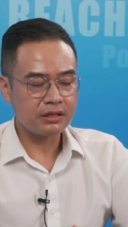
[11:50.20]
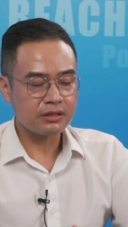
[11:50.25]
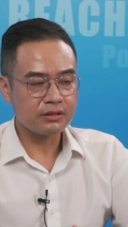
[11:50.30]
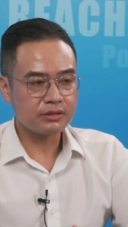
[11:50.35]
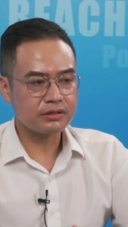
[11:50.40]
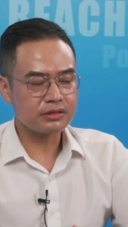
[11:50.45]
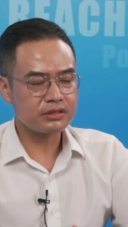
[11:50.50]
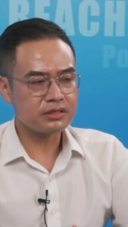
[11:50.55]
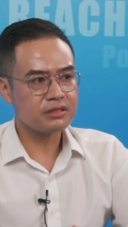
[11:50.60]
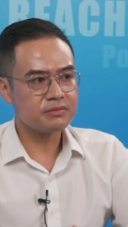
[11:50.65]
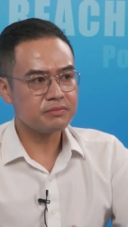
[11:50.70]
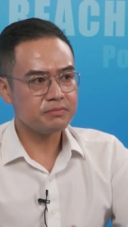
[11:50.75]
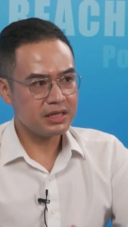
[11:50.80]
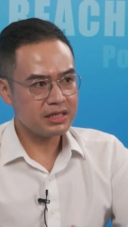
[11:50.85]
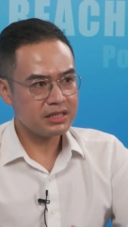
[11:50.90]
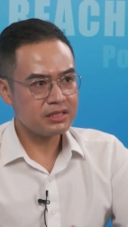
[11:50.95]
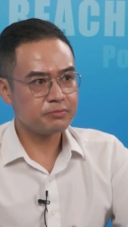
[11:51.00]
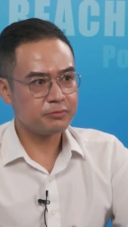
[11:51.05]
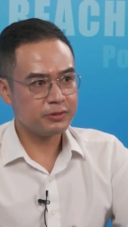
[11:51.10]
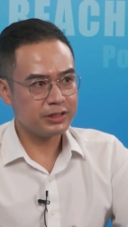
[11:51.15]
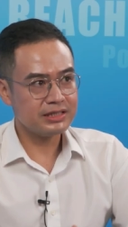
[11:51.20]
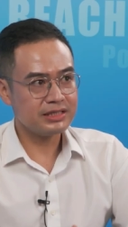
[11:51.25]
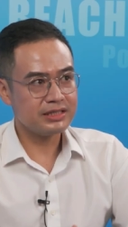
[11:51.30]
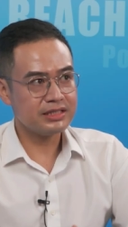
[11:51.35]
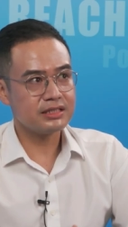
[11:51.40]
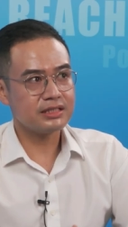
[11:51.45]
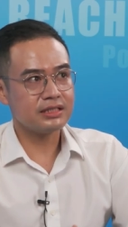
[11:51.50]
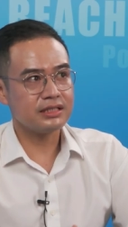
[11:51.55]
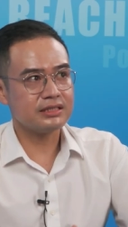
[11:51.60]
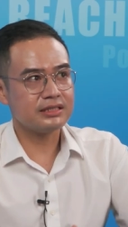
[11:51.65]
The best practice
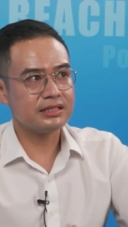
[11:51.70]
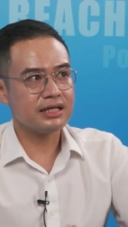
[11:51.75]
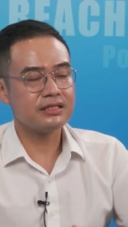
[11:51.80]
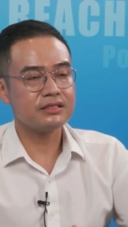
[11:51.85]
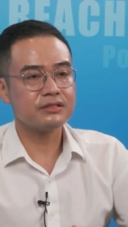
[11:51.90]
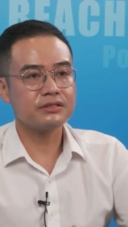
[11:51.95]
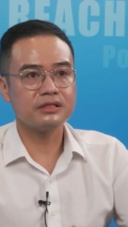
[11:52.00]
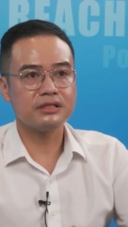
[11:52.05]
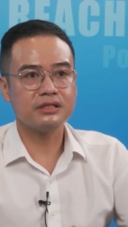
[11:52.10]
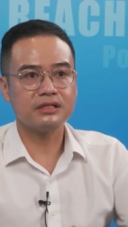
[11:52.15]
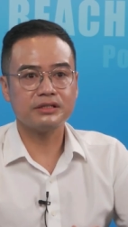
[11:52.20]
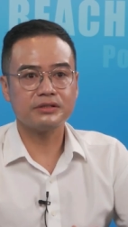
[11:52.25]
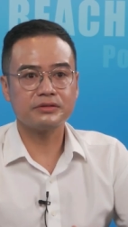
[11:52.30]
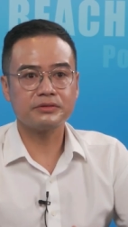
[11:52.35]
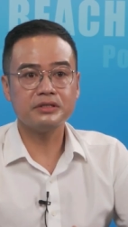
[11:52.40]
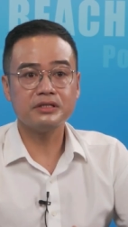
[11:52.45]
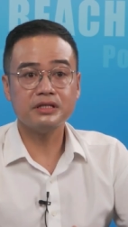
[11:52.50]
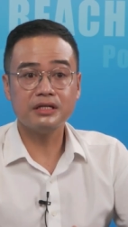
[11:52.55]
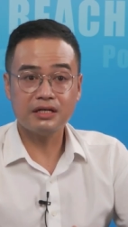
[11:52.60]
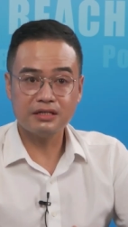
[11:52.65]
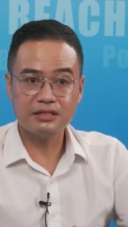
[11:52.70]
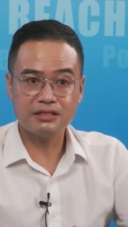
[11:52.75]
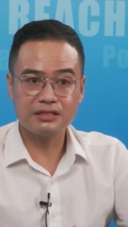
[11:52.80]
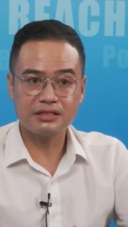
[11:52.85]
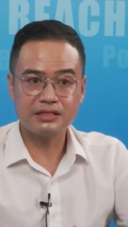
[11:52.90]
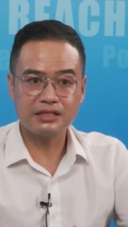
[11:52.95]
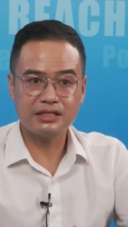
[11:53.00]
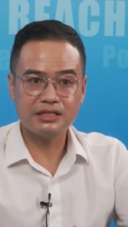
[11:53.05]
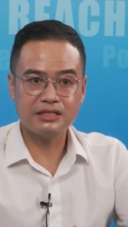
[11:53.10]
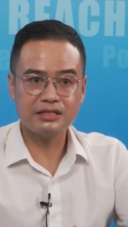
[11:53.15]
that uh, we learn
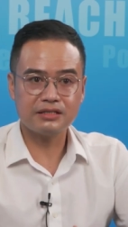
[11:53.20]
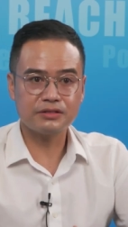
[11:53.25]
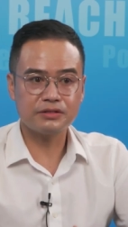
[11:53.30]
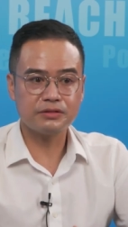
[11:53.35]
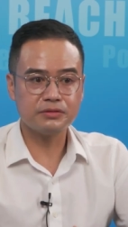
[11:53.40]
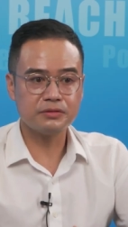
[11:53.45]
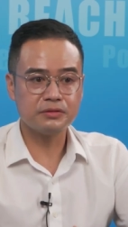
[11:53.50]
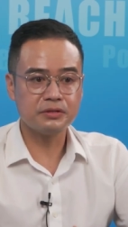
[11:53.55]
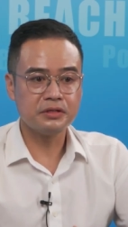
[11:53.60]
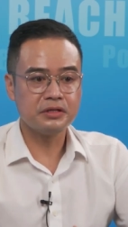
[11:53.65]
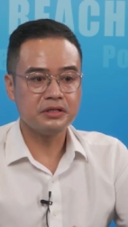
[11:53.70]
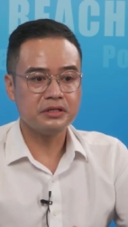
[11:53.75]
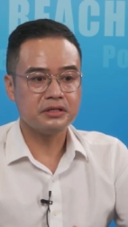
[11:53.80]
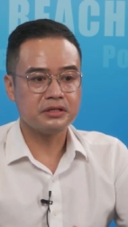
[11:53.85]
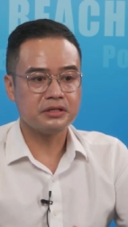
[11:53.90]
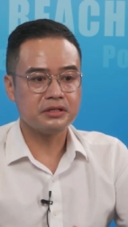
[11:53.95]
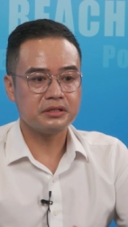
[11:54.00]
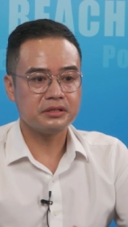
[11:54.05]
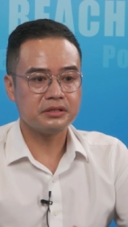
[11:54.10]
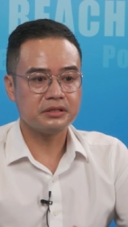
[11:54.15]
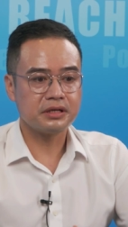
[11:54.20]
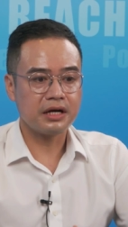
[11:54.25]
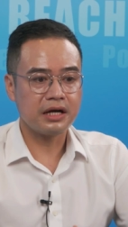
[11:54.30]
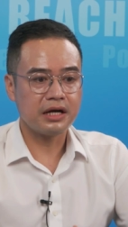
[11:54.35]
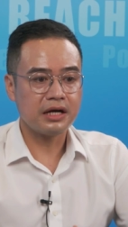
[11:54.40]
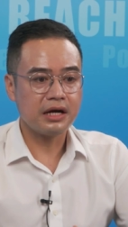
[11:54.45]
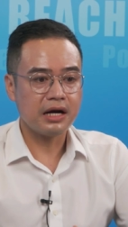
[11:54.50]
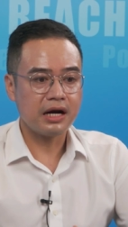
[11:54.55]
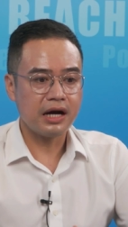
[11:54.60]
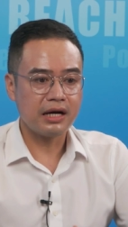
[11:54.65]
is to uh,
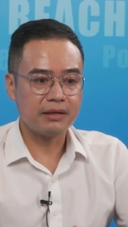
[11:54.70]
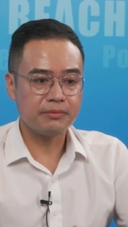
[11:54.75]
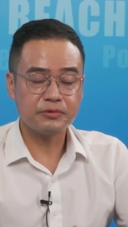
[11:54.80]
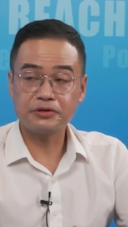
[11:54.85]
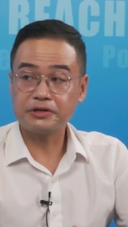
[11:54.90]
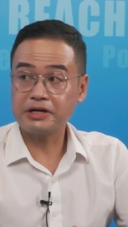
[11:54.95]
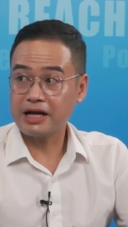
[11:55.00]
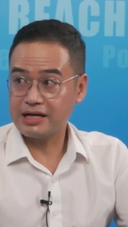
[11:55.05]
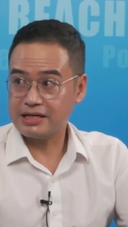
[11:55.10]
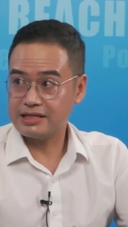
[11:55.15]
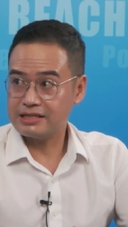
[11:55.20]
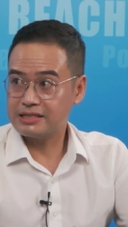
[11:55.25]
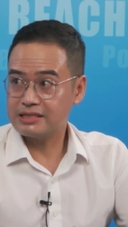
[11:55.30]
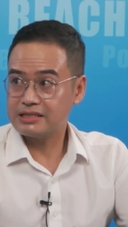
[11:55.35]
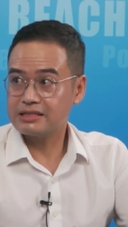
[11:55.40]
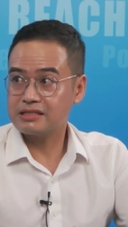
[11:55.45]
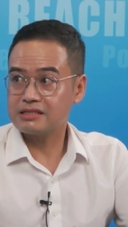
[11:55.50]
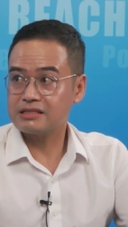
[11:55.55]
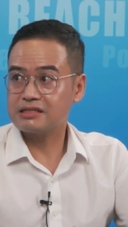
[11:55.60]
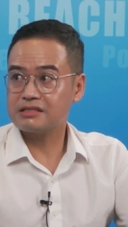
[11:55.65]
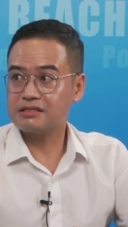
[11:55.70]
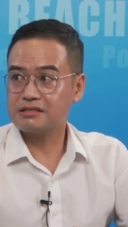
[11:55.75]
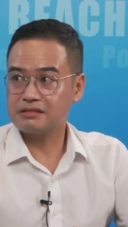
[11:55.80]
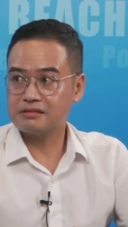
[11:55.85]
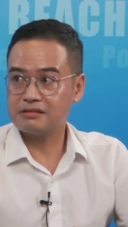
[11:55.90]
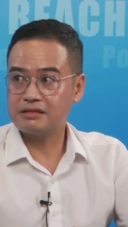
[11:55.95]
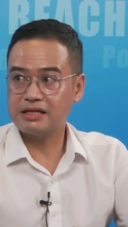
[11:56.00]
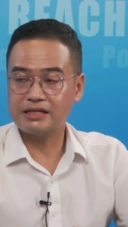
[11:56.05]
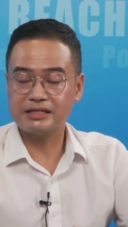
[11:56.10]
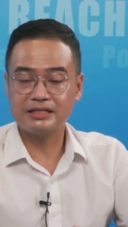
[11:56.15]
harmonize the
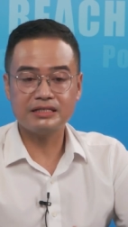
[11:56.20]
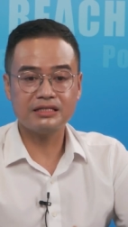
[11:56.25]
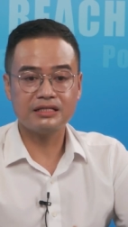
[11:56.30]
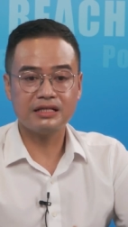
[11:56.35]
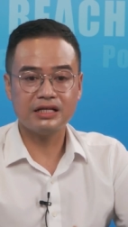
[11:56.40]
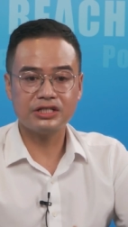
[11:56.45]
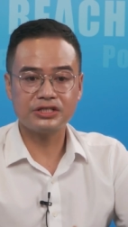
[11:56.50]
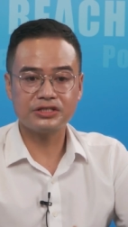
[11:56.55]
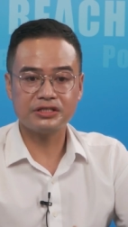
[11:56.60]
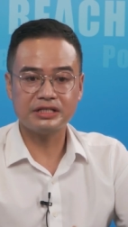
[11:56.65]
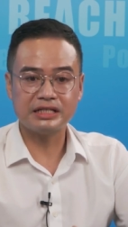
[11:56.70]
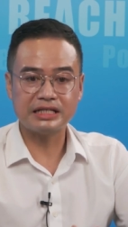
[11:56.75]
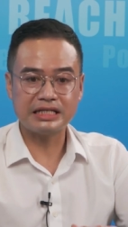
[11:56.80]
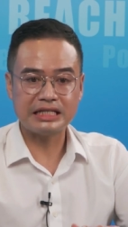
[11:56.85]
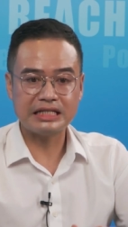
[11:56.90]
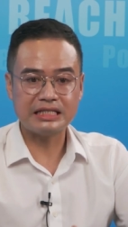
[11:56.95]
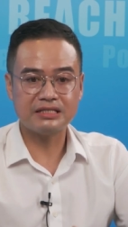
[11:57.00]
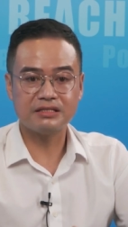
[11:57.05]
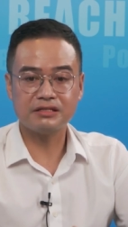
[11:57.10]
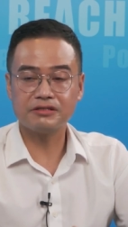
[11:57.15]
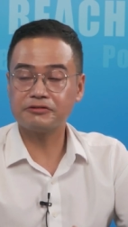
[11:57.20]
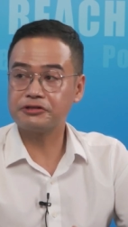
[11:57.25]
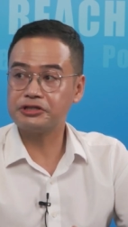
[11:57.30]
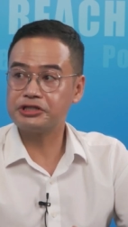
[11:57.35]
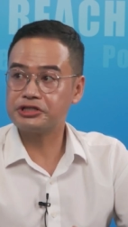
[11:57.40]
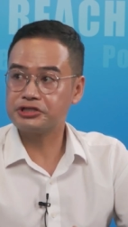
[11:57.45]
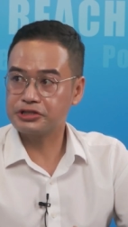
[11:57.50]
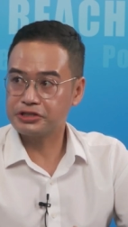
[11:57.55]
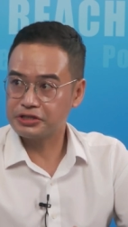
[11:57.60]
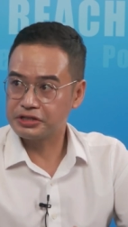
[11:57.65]
legislation in the
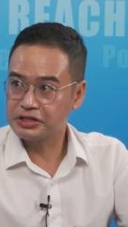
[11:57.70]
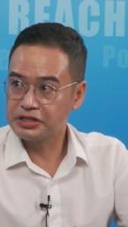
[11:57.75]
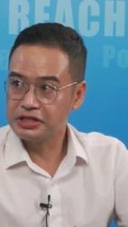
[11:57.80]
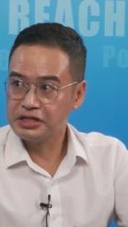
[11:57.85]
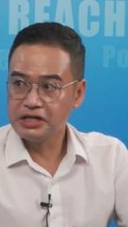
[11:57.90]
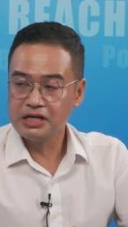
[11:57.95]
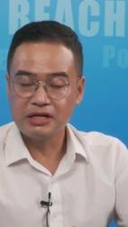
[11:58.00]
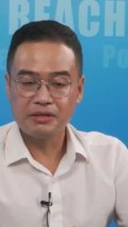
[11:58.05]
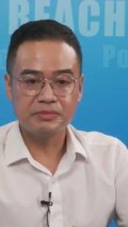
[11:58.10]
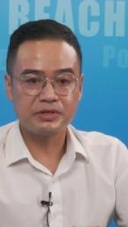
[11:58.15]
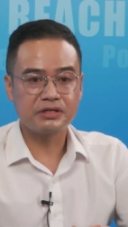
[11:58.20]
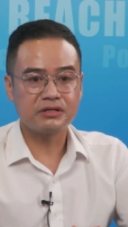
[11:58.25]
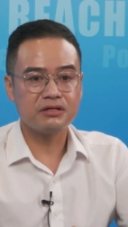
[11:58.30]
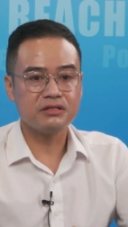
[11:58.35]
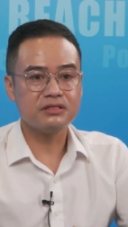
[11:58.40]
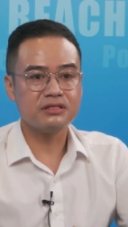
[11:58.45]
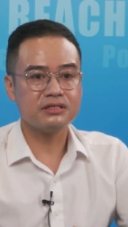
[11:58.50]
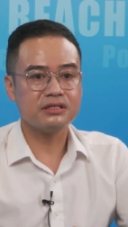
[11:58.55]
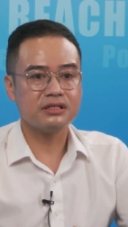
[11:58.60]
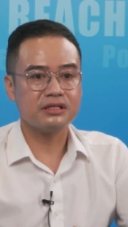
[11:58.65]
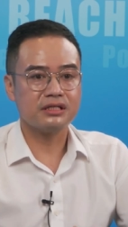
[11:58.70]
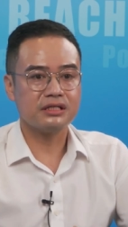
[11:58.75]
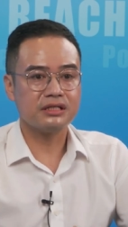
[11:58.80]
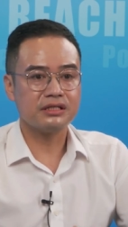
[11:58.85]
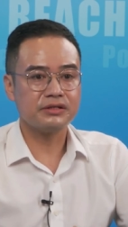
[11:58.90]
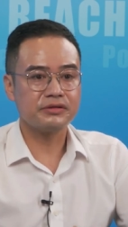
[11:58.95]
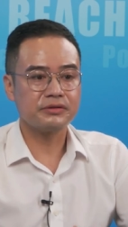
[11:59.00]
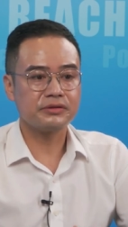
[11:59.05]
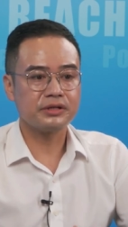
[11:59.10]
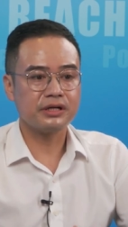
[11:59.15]
region, because uh,
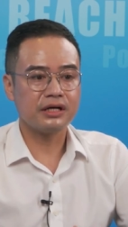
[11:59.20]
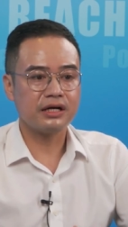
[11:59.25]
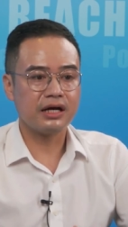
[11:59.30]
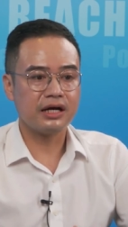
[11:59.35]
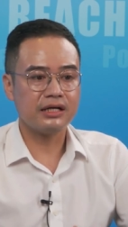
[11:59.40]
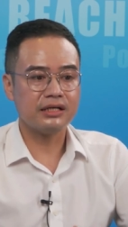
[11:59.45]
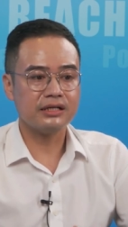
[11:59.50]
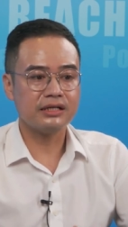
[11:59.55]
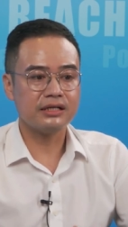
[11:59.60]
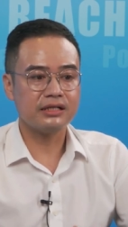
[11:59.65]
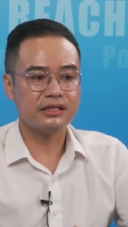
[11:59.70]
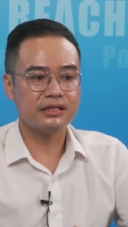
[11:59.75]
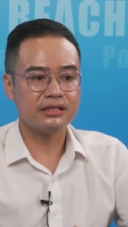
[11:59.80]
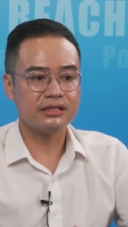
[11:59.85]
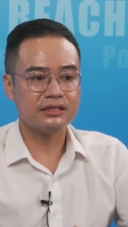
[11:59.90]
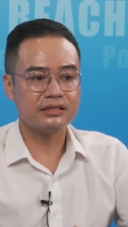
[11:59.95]
I, uh,